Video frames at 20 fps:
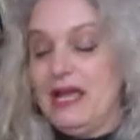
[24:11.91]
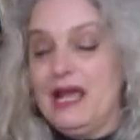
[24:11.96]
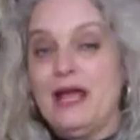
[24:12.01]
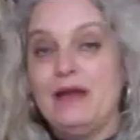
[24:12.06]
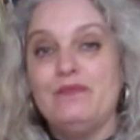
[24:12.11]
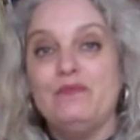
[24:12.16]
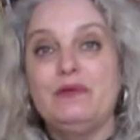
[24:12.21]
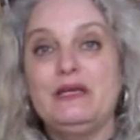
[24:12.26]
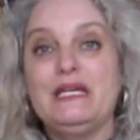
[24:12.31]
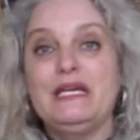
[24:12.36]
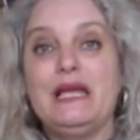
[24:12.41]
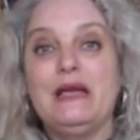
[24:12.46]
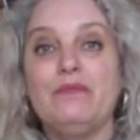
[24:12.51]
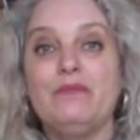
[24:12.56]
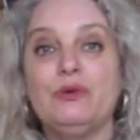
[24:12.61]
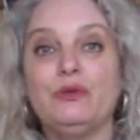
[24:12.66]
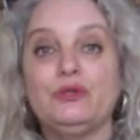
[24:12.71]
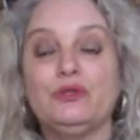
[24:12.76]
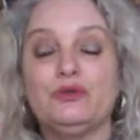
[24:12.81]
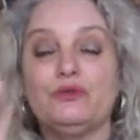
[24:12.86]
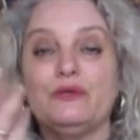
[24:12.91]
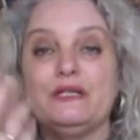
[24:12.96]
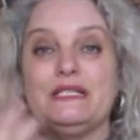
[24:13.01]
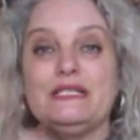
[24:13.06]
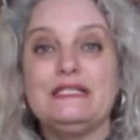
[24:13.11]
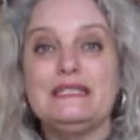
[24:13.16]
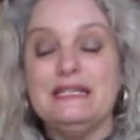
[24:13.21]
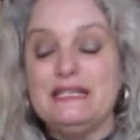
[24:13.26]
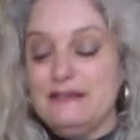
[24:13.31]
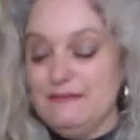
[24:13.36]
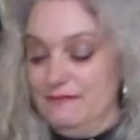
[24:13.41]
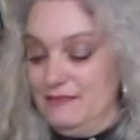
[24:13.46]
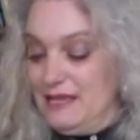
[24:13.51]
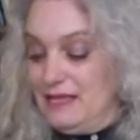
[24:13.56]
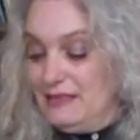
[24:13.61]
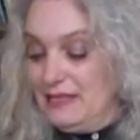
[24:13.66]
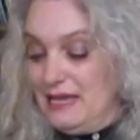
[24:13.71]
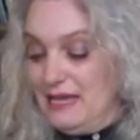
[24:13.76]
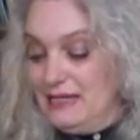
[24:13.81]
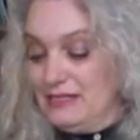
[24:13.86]
and being able to receive
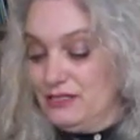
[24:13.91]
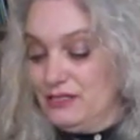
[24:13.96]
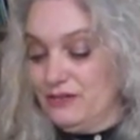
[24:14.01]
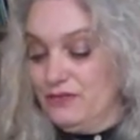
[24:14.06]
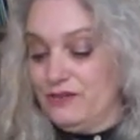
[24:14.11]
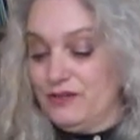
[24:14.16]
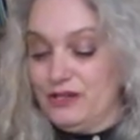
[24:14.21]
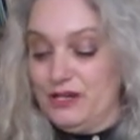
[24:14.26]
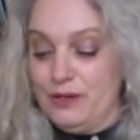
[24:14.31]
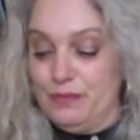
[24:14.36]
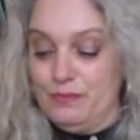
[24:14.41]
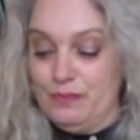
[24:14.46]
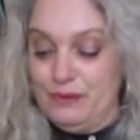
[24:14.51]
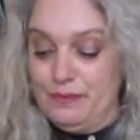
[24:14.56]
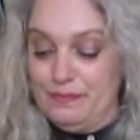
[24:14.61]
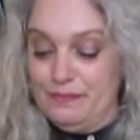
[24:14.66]
that Ace of Cup.